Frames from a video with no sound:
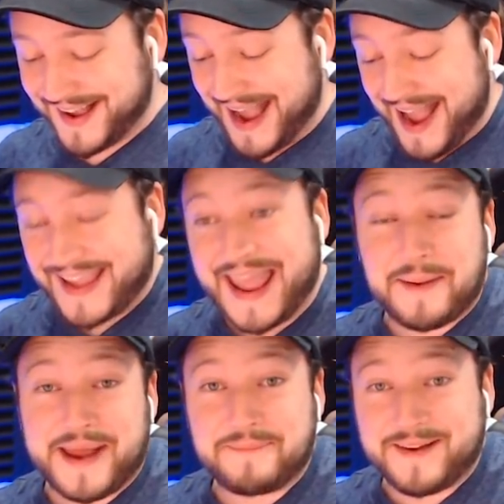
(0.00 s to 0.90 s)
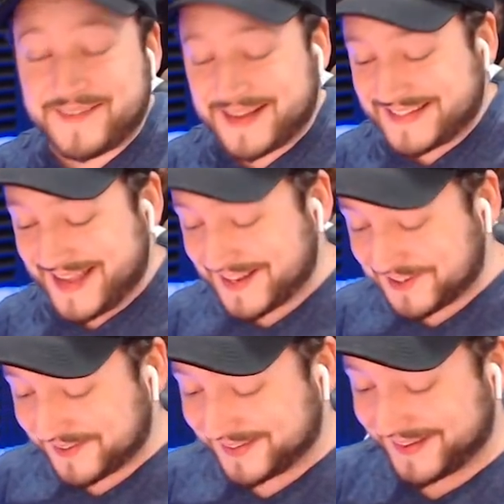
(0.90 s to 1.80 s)
I, I can't... I'm not even
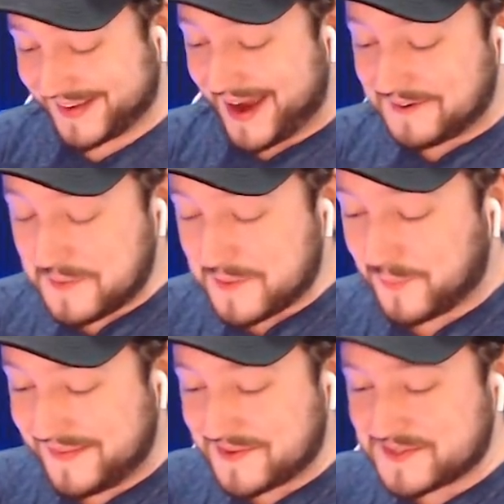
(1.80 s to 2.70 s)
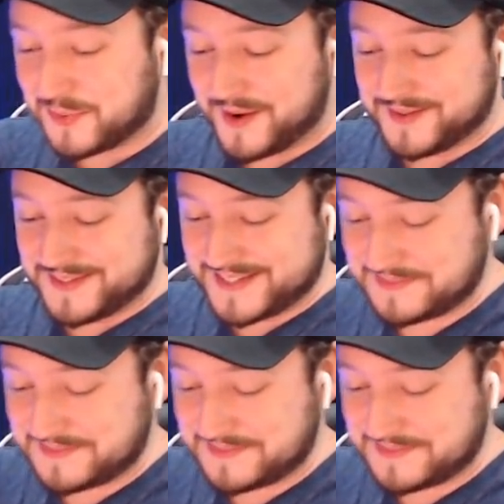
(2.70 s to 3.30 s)
exaggerating. Like, how do we win those ones?